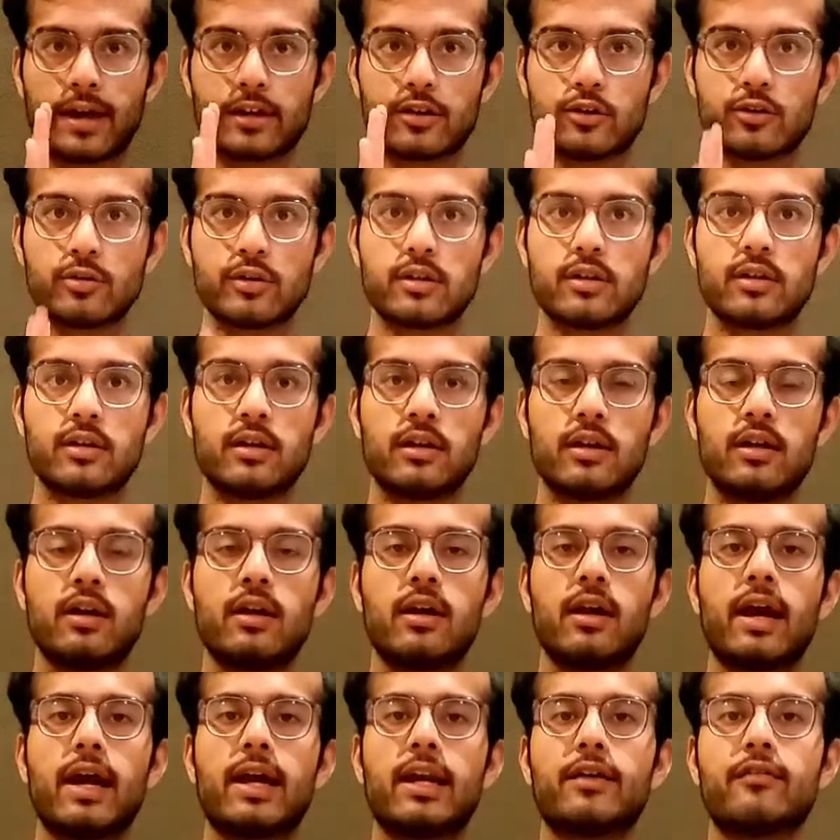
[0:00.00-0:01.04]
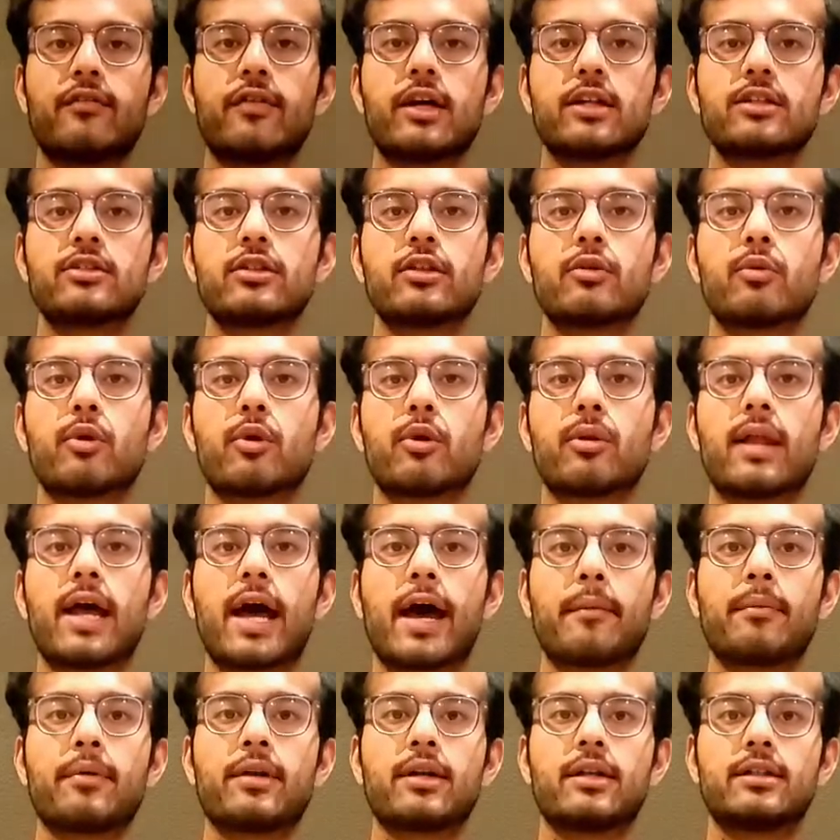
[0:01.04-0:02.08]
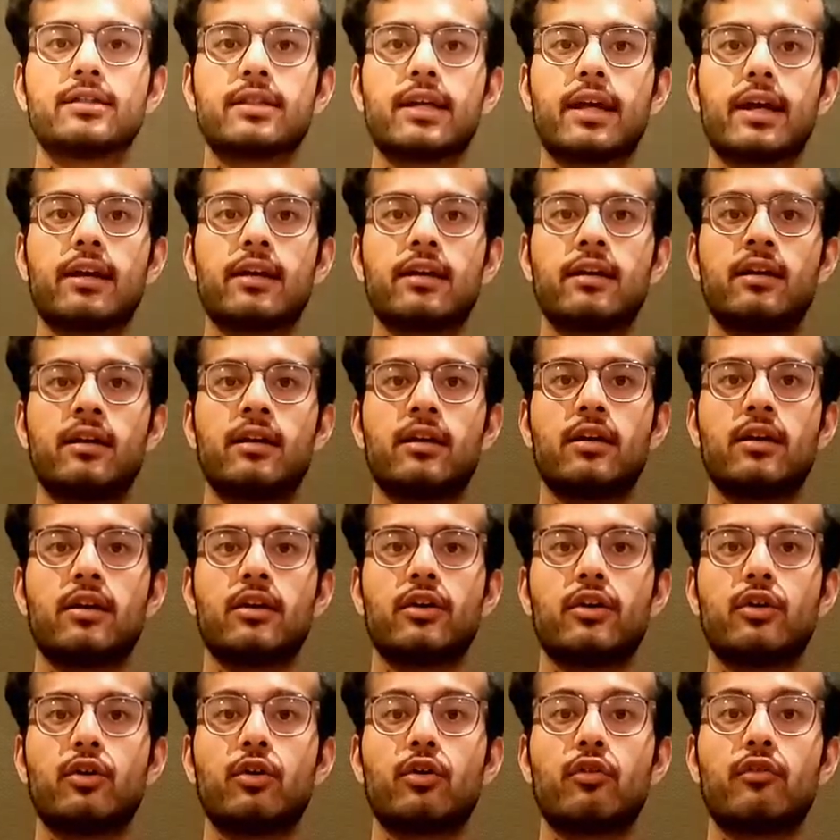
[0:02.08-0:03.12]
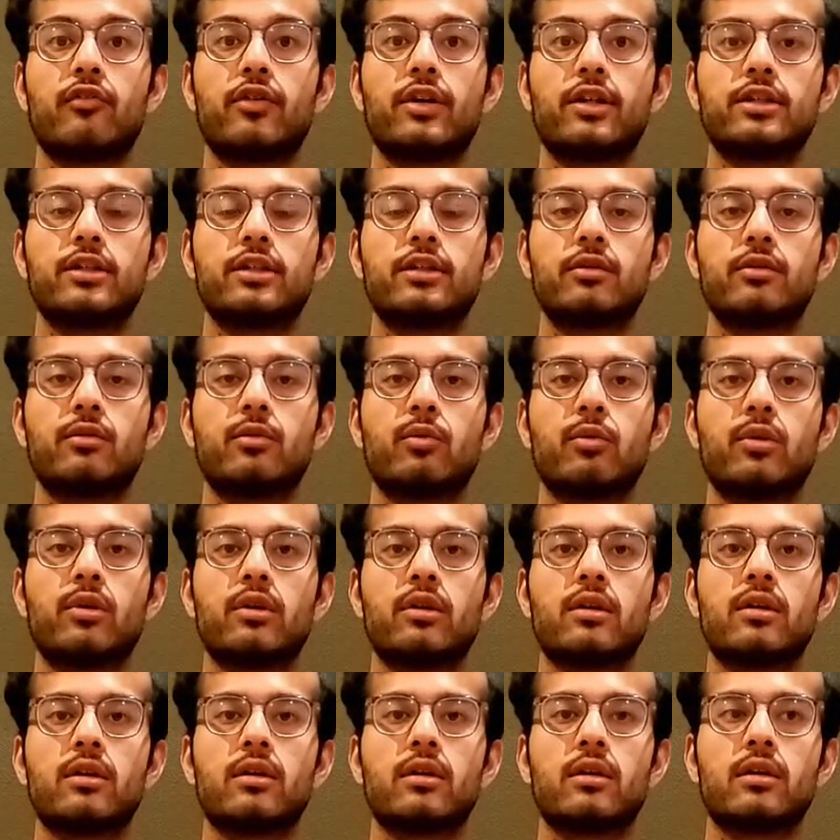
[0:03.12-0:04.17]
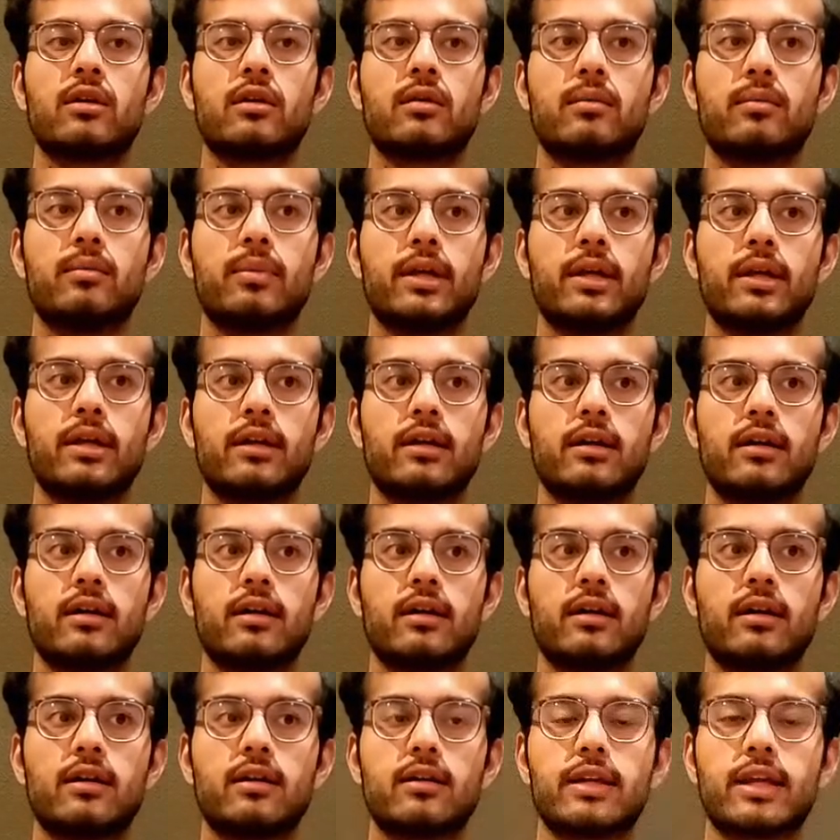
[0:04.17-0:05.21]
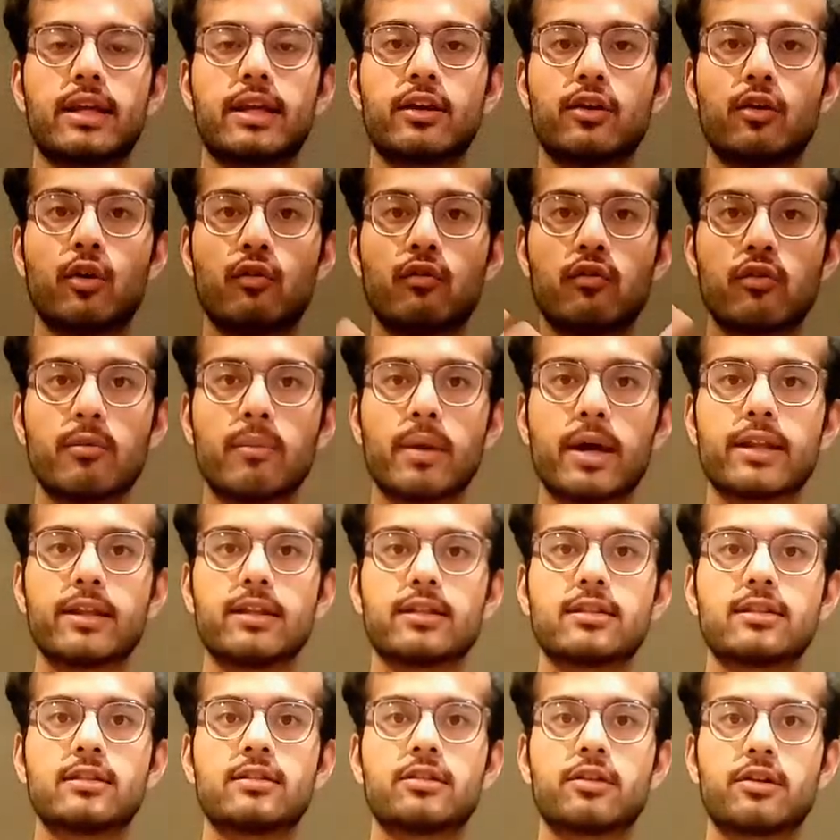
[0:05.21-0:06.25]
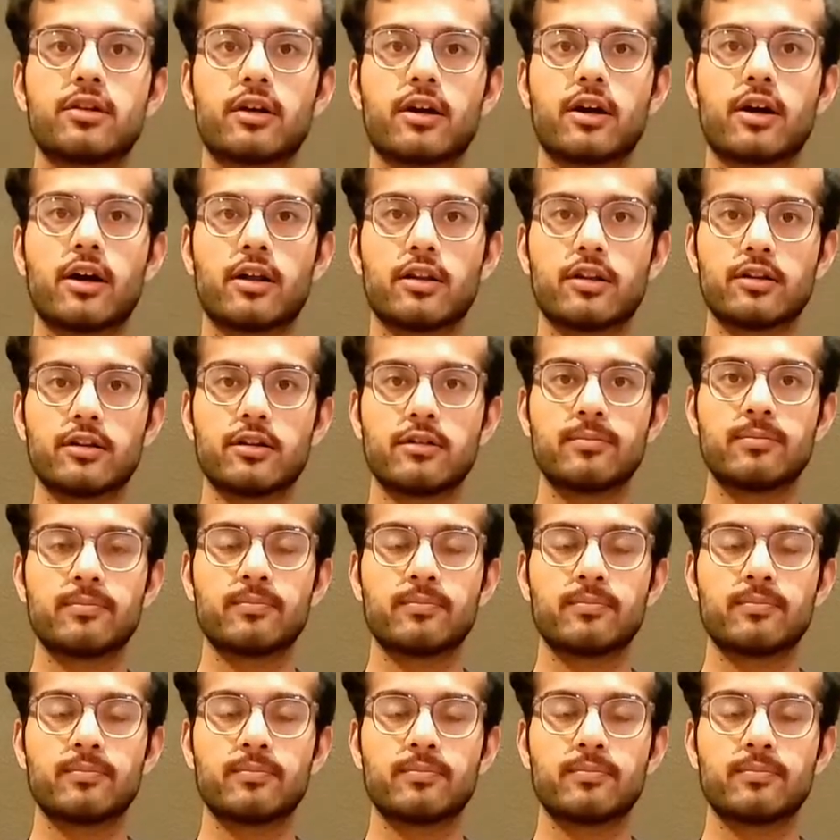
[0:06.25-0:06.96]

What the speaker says: to it. And eventually what will happen is that your vision will be taken over by this certain color.